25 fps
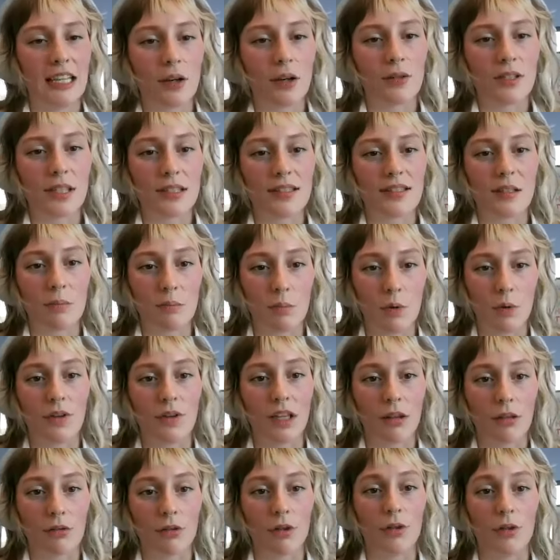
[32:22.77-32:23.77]
ecosystem
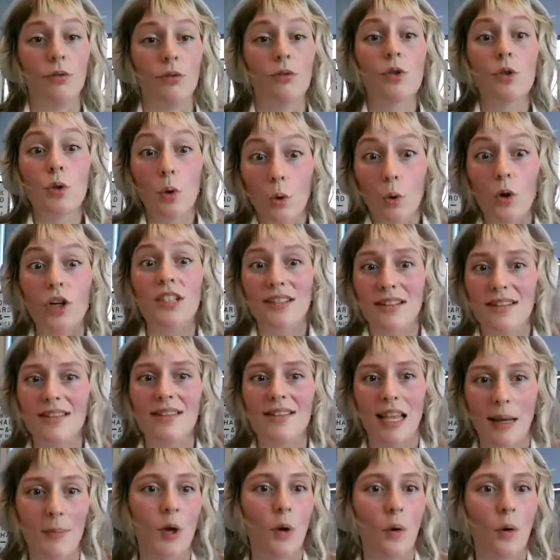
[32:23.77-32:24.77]
moving through towards
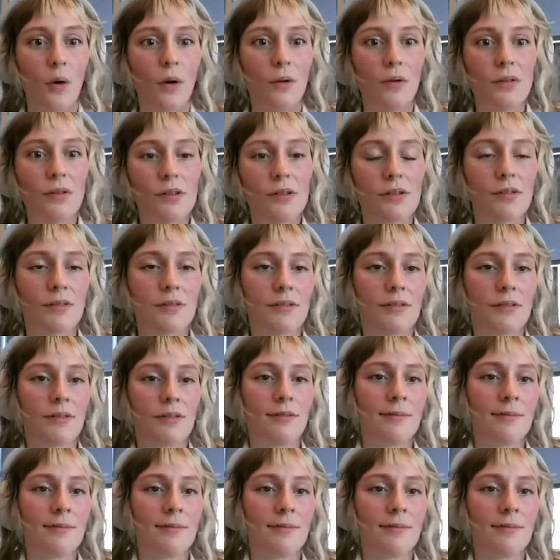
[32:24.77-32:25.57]
the same goal.